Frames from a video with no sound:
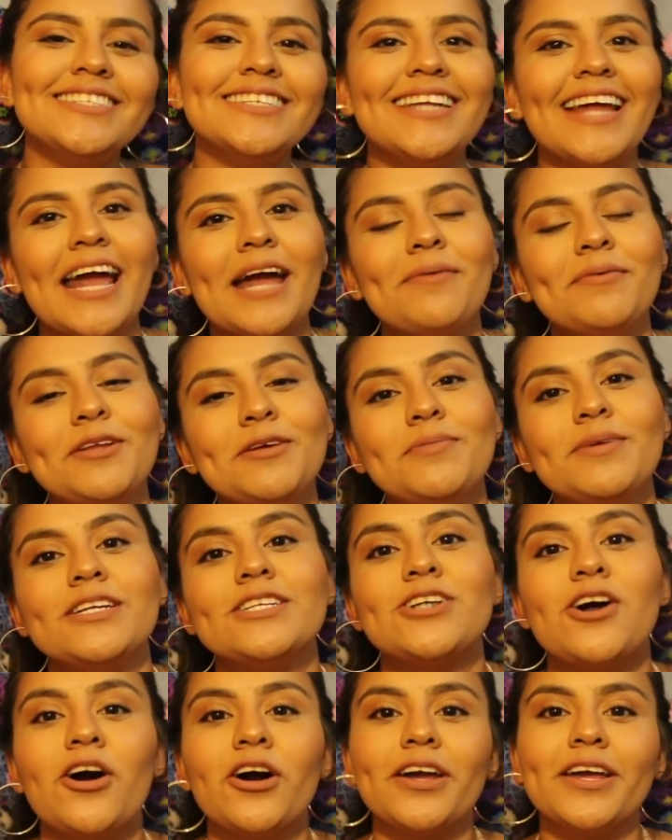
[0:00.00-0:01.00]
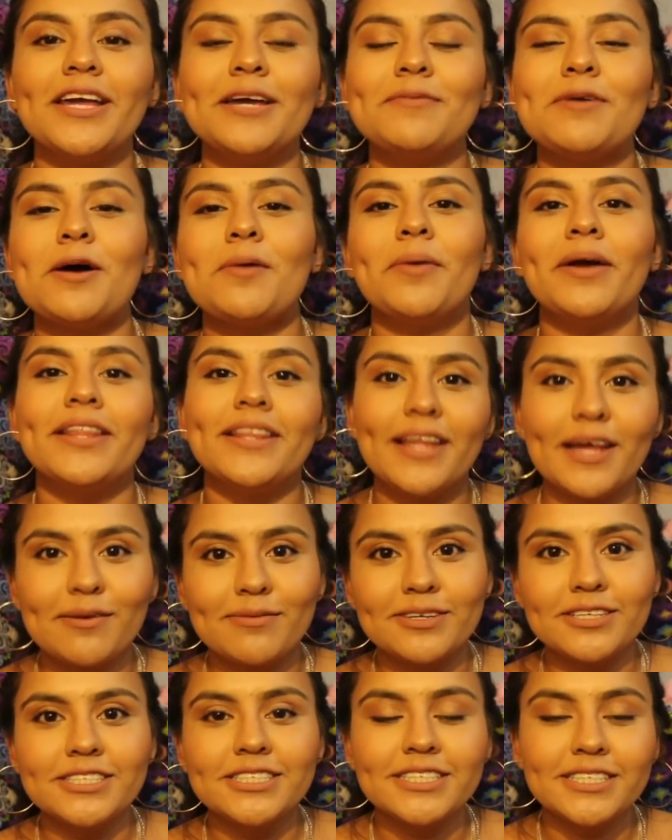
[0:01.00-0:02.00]
Today I'm going to be talking about my
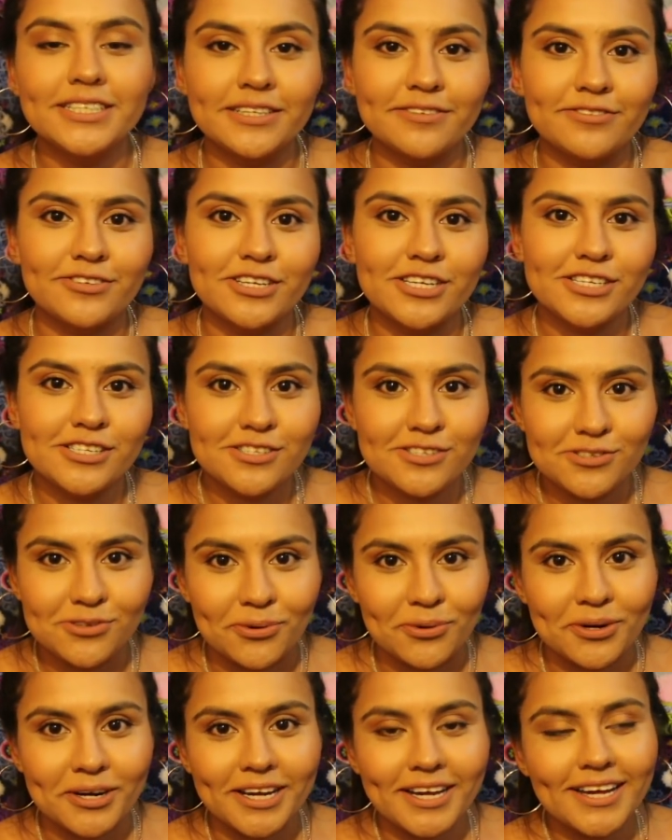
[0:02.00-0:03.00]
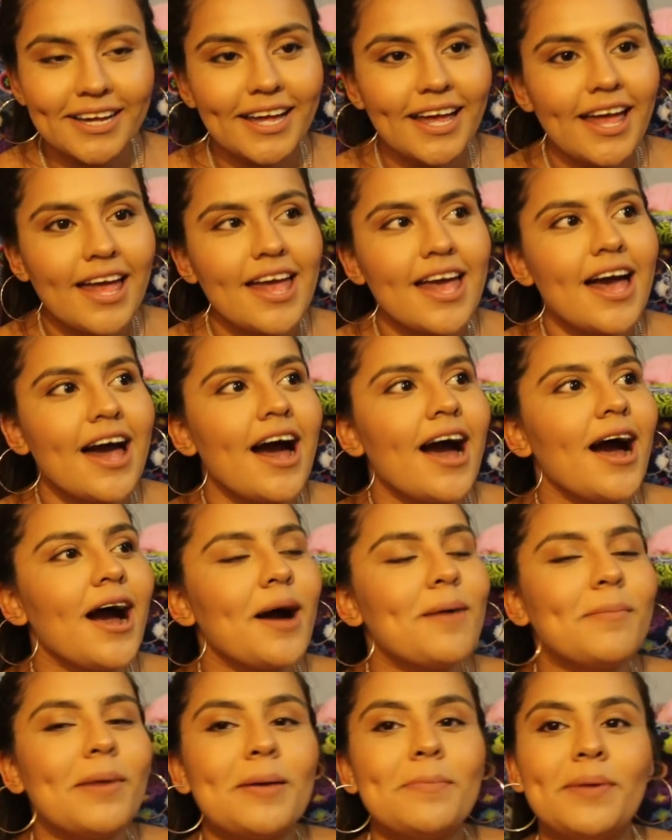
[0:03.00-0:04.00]
labor and delivery story.
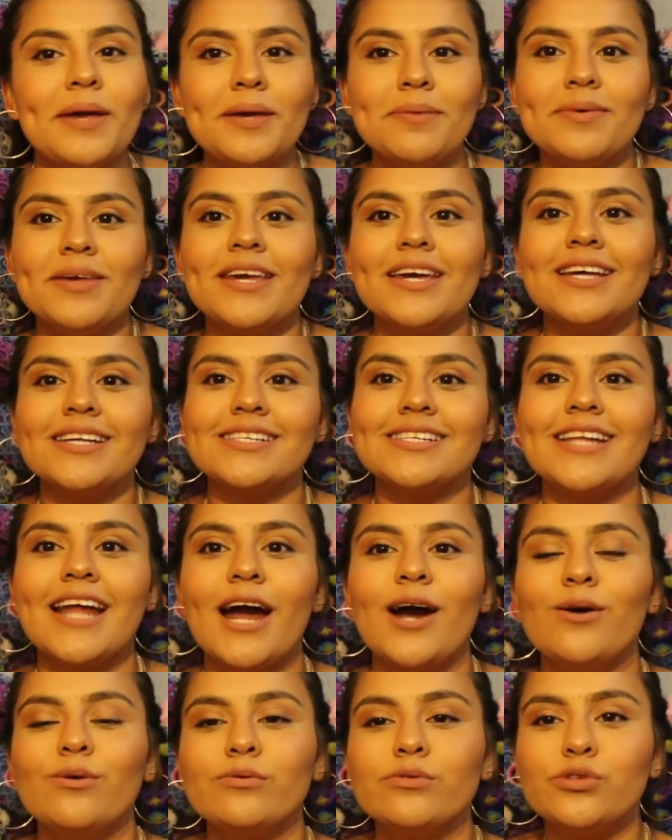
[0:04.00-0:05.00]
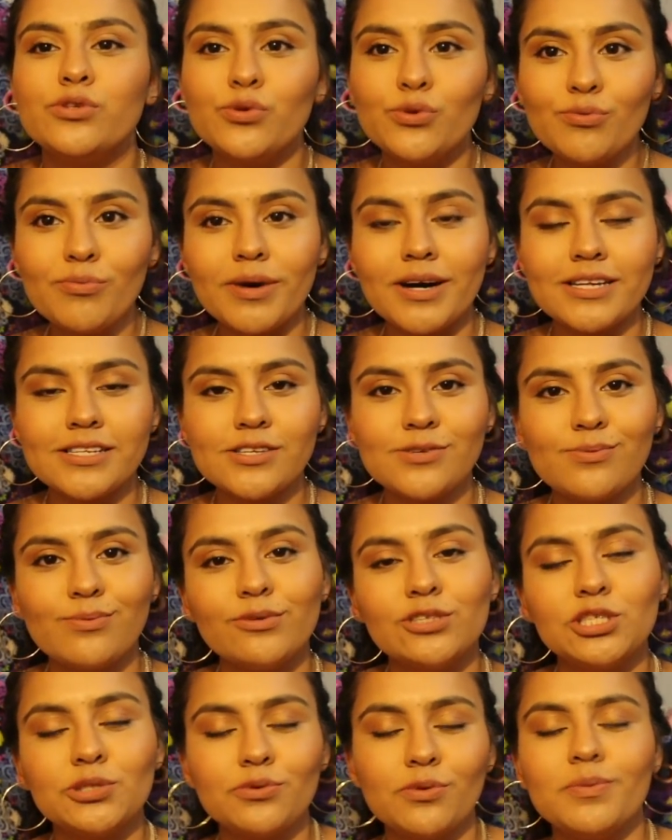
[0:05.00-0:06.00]
My baby is now 2 months.
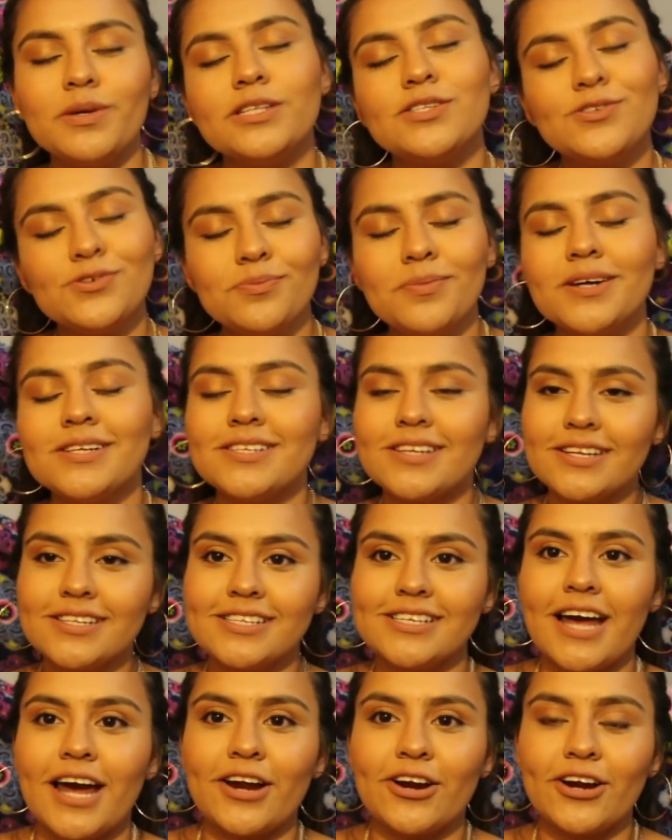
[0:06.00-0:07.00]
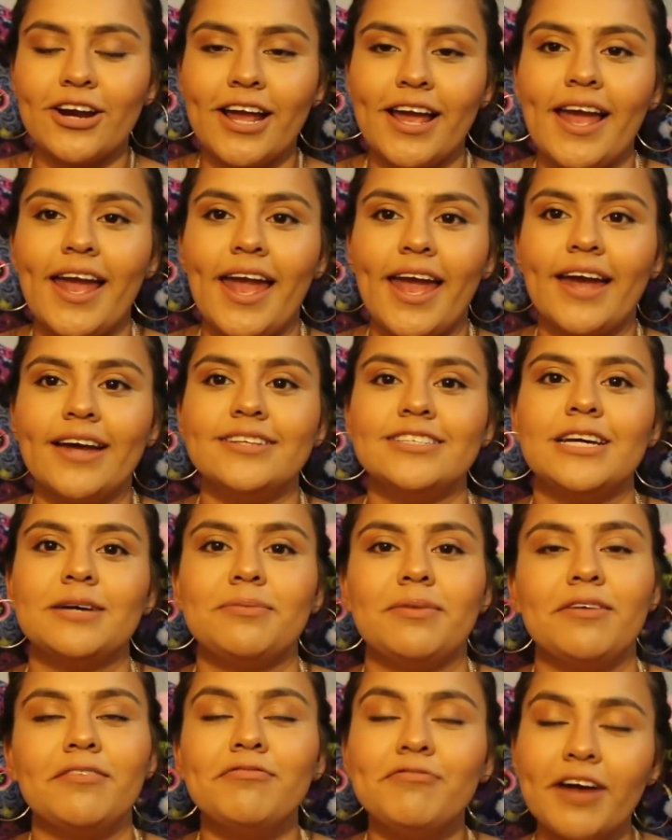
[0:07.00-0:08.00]
Well, she will be 2 months on Saturday, and
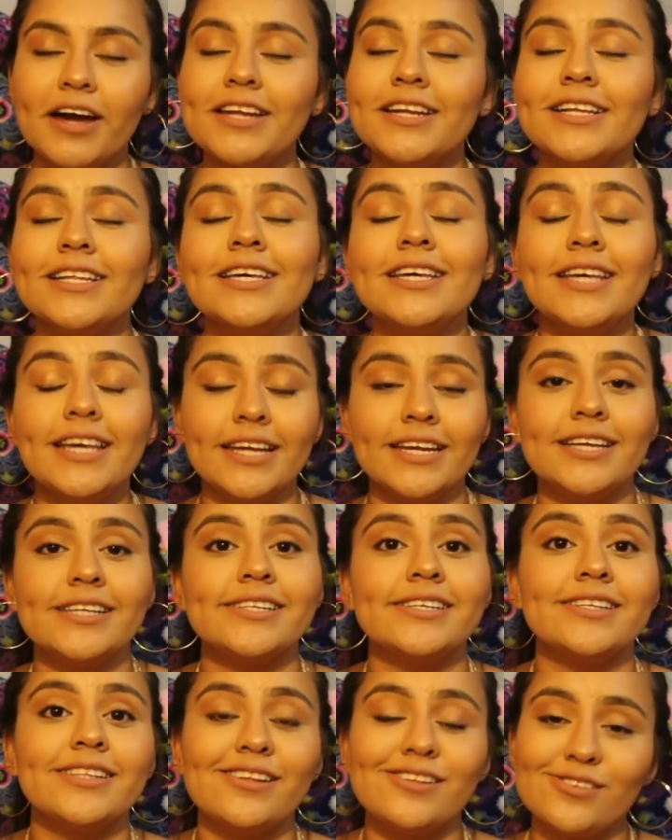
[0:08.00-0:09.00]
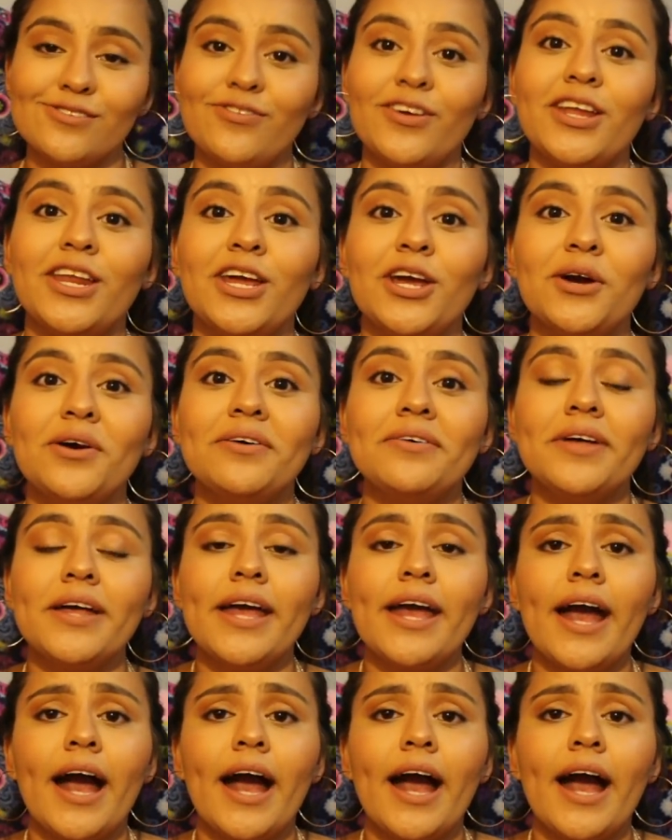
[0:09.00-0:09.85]
I'm finally getting to this video.